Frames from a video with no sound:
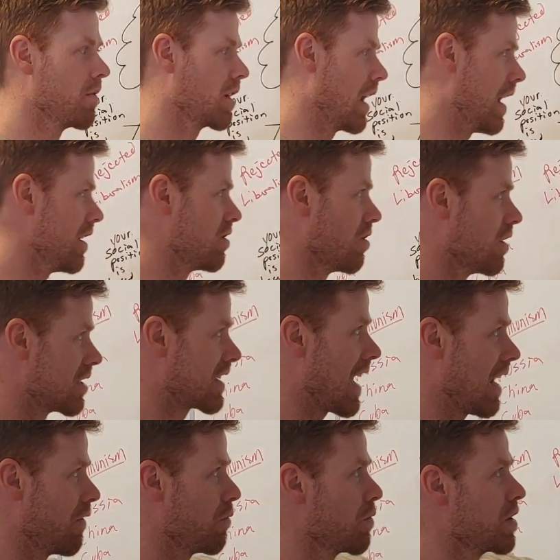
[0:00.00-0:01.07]
Okay, so it's
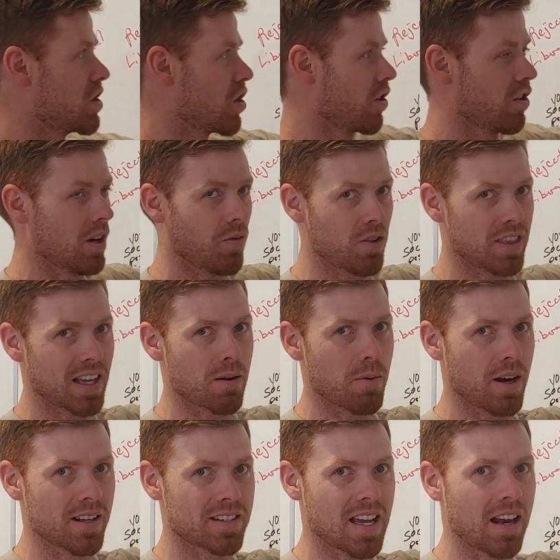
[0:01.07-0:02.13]
kind of a return, if you think
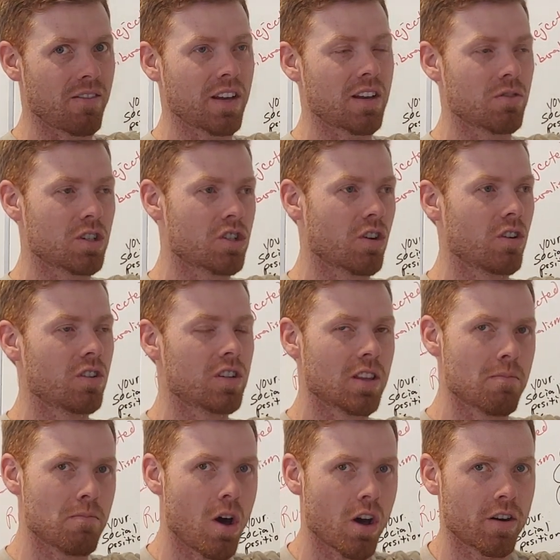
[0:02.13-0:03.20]
about it, it's kind of like a return to
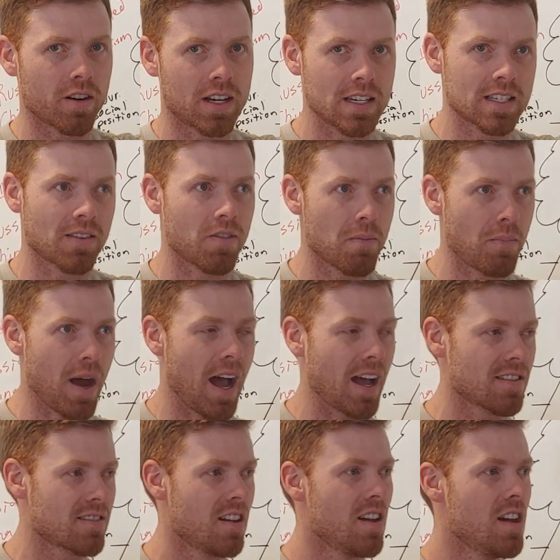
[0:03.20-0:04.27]
the monarchies of the
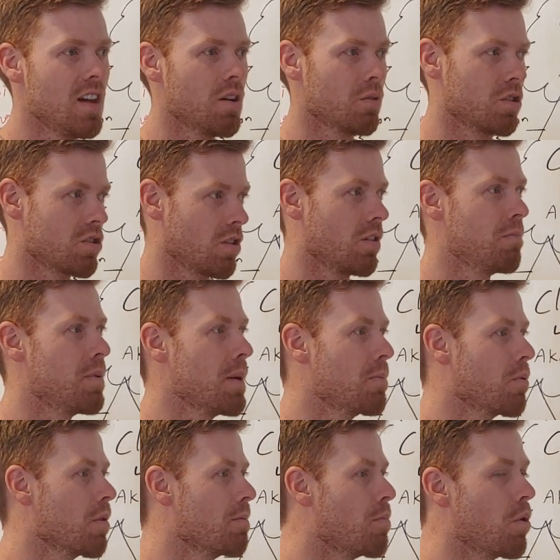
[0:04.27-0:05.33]
past, where certain
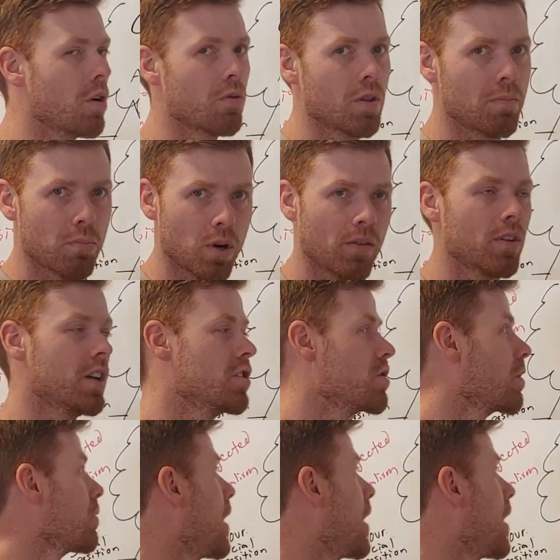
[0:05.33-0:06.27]
people were born with privilege or